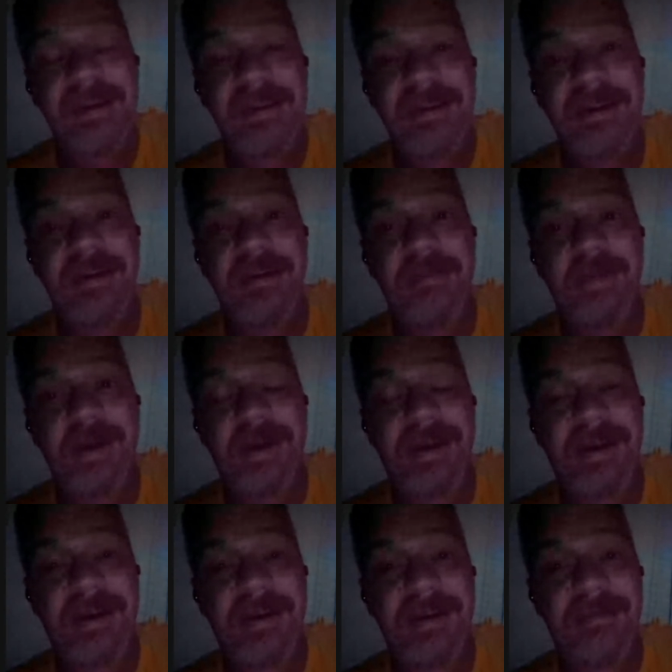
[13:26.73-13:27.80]

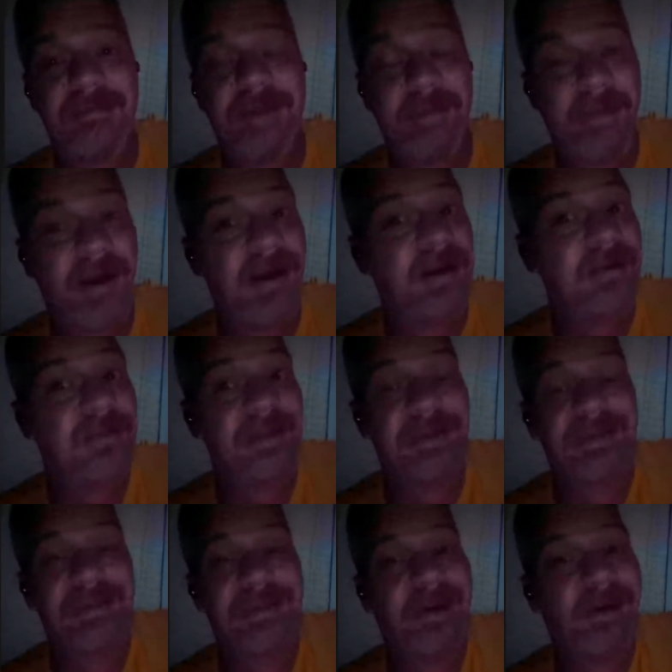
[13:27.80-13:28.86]
But my mom
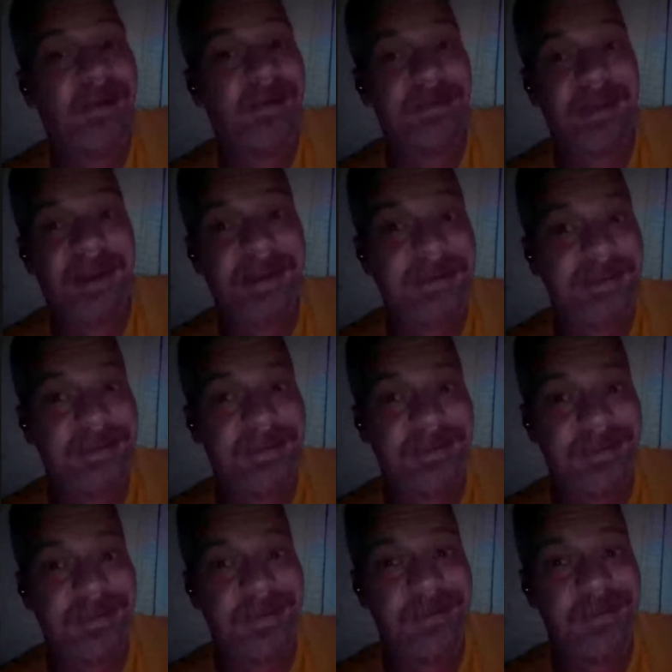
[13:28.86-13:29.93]
is all
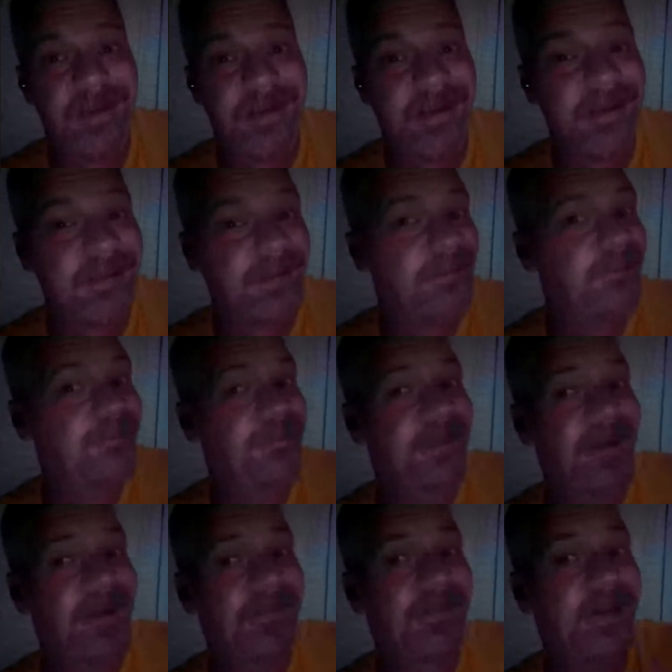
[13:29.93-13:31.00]
Texan, so I mean, it's
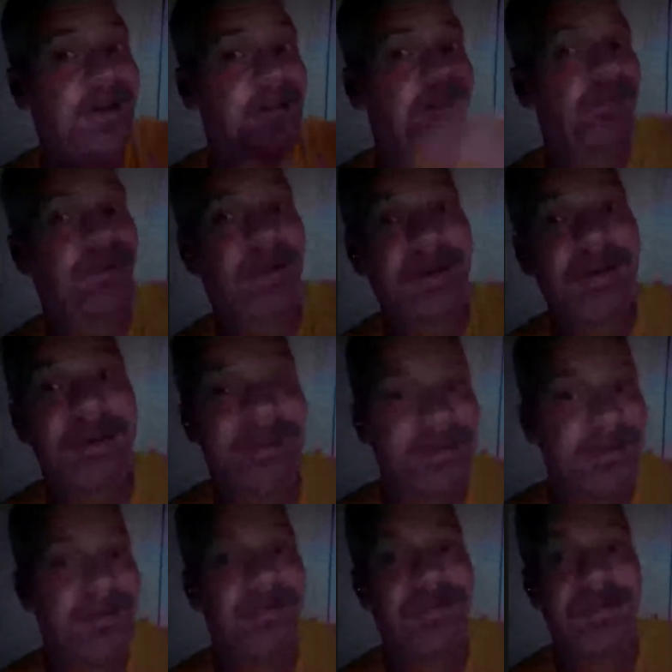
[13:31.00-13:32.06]
definitely a
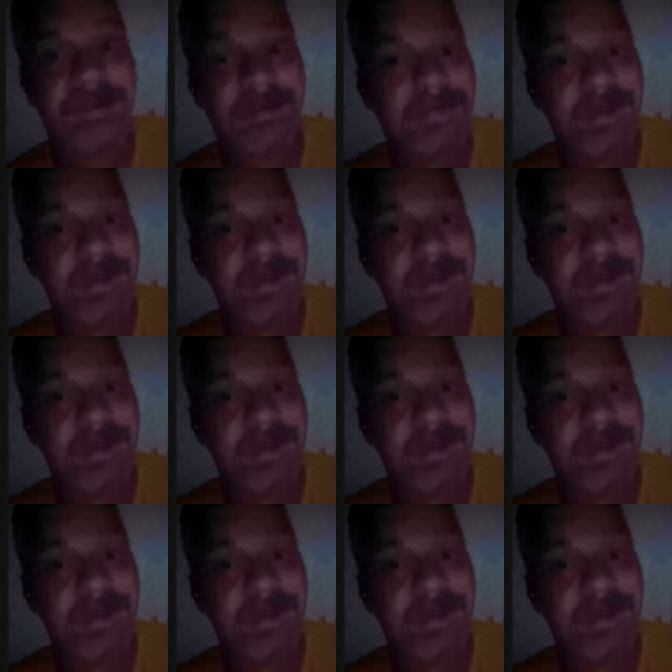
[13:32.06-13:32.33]
blend of